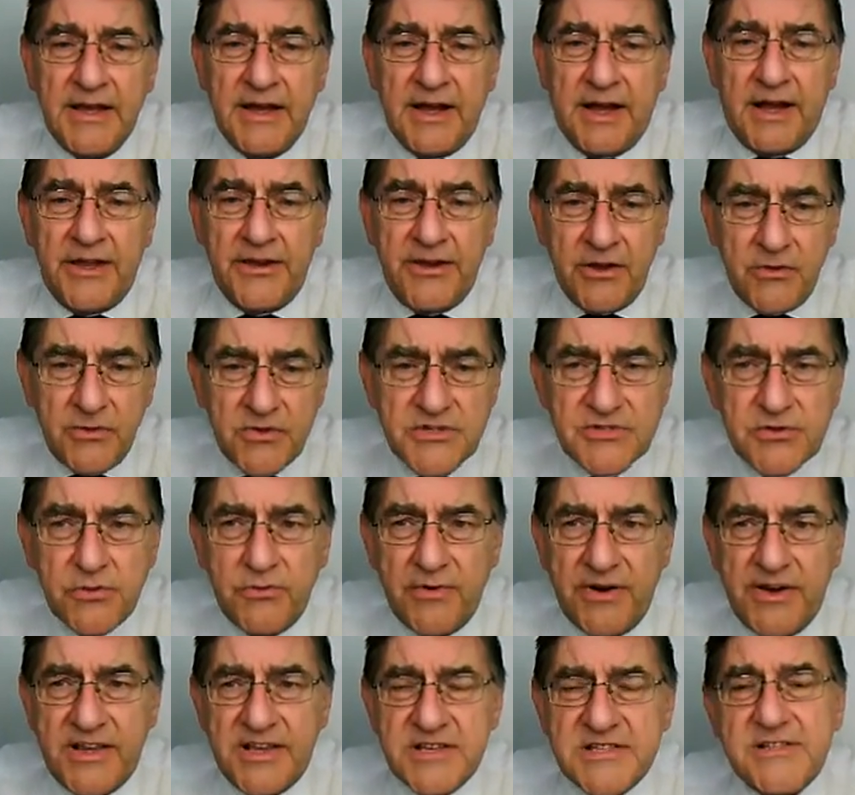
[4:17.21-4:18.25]
I know there's
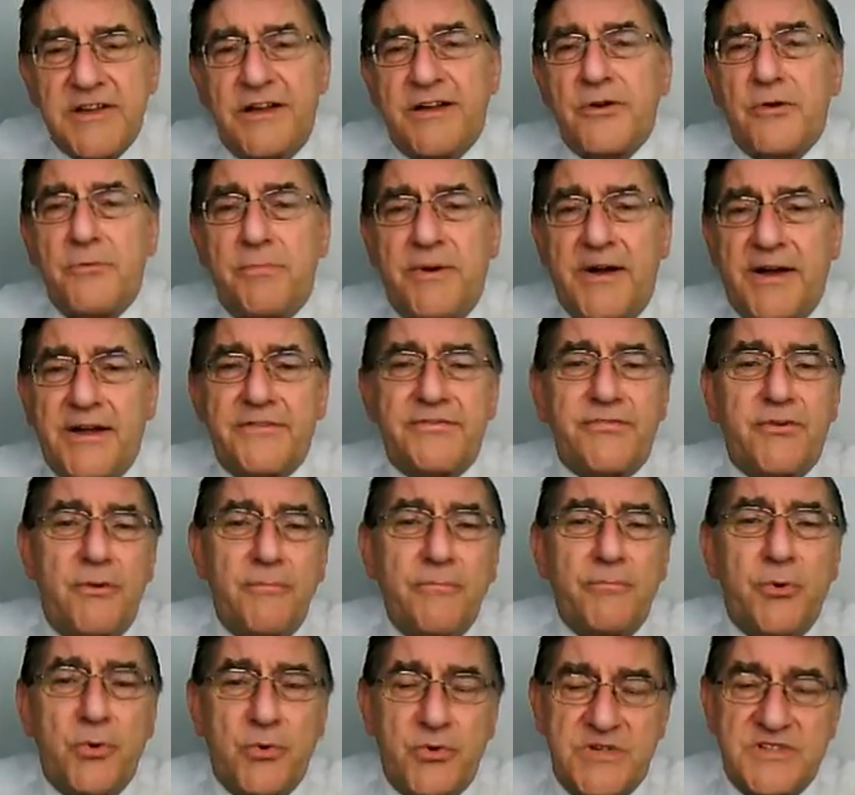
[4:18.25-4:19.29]
already a cycle path from
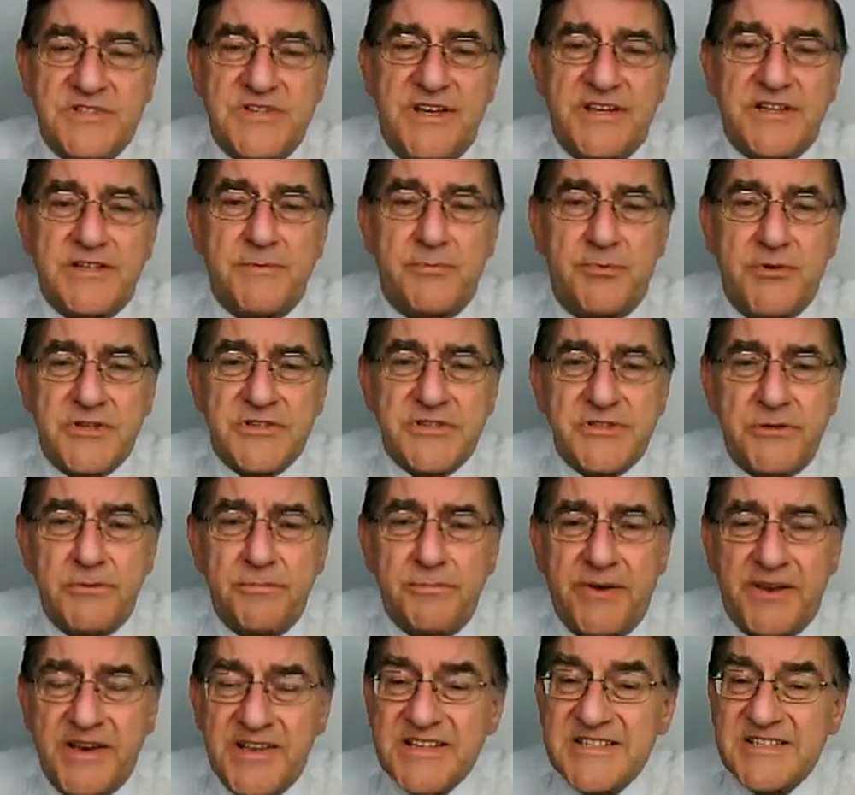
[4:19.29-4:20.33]
Portishead to Bristol,
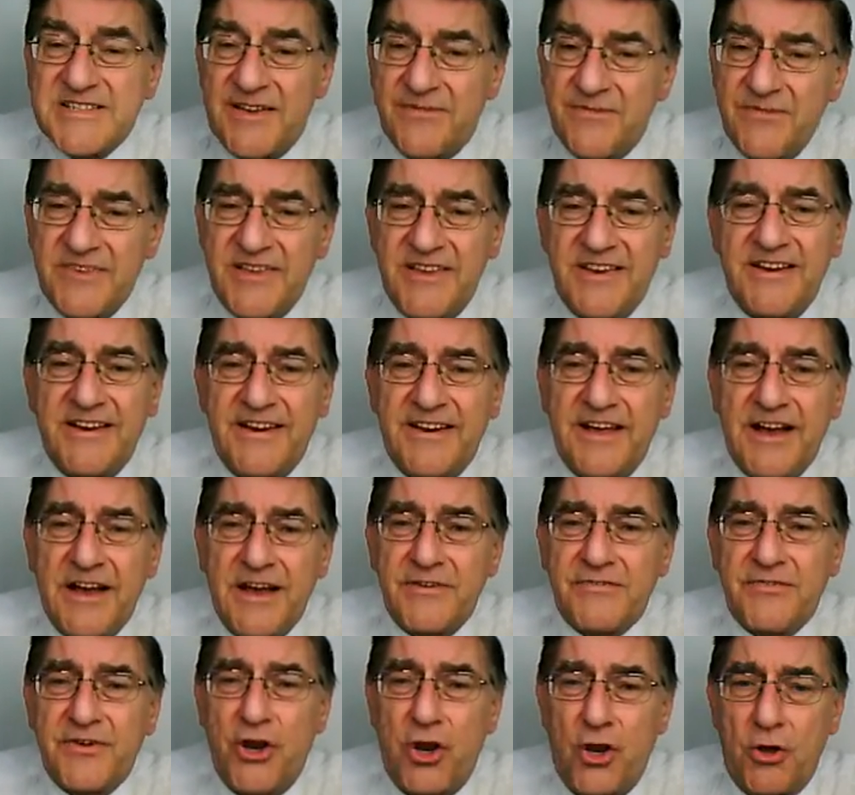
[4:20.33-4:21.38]
but it's
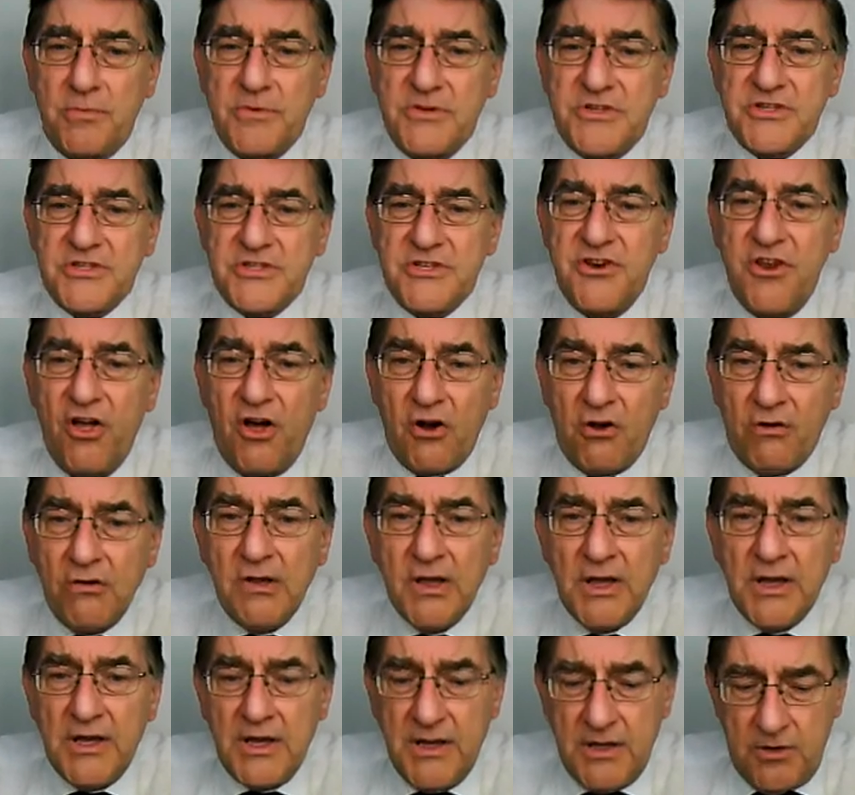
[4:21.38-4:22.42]
17.5 kilometres long,
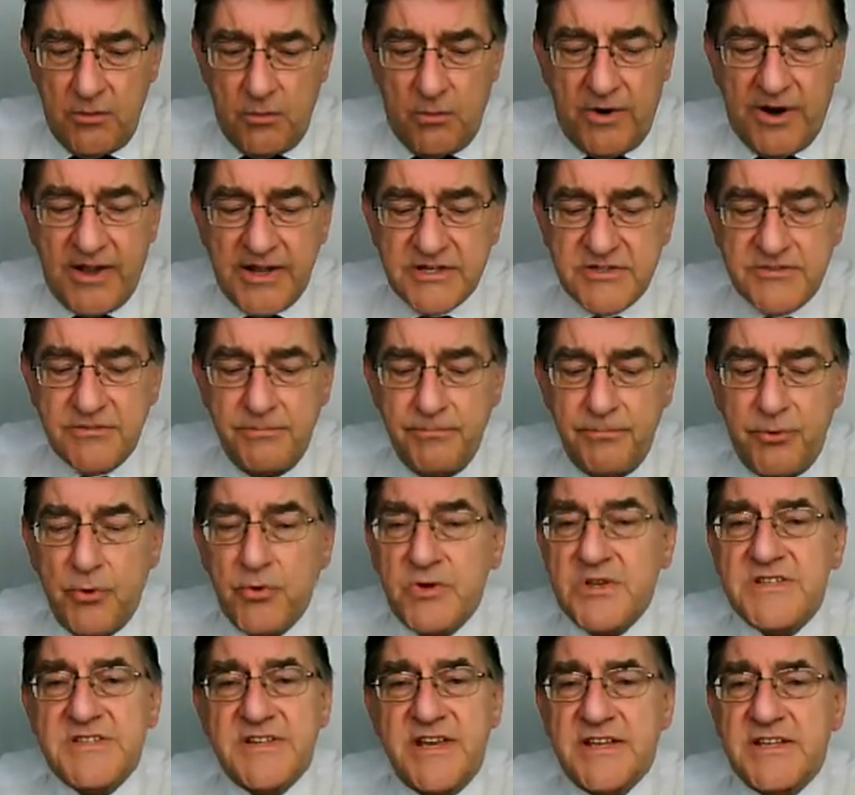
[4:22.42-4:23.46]
whereas from
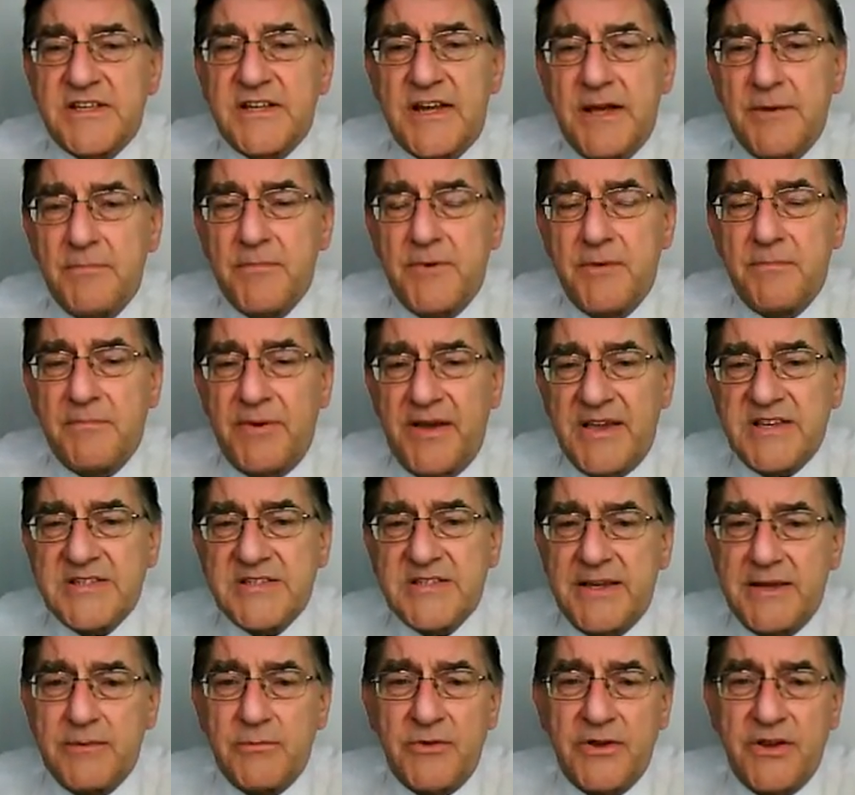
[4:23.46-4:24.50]
Portishead to Cumberland
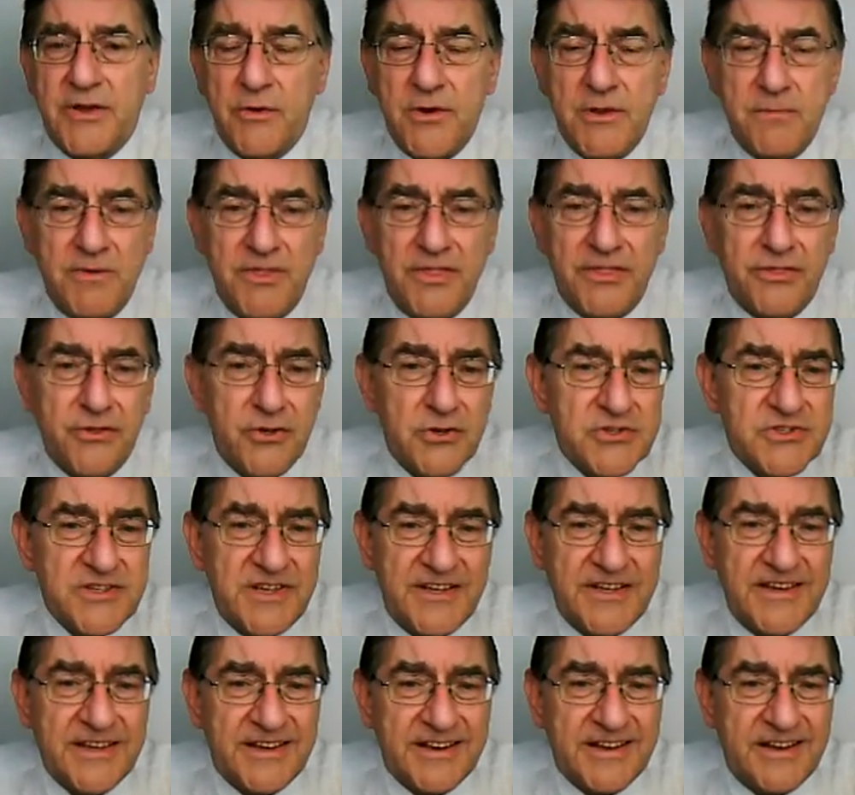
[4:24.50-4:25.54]
Basin it would only be
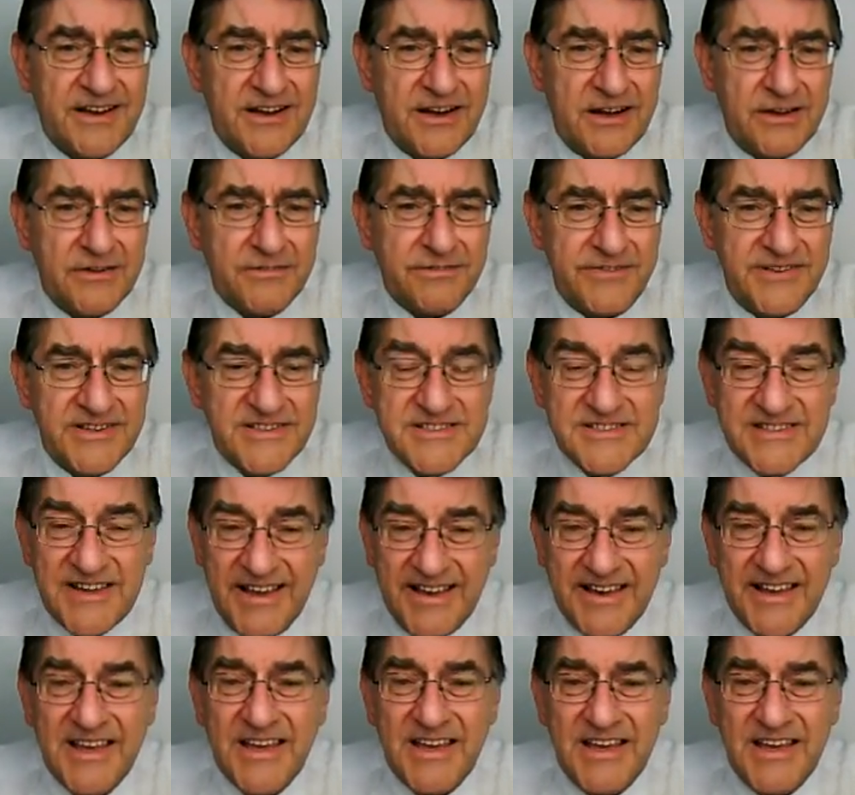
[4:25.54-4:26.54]
13.5 instead,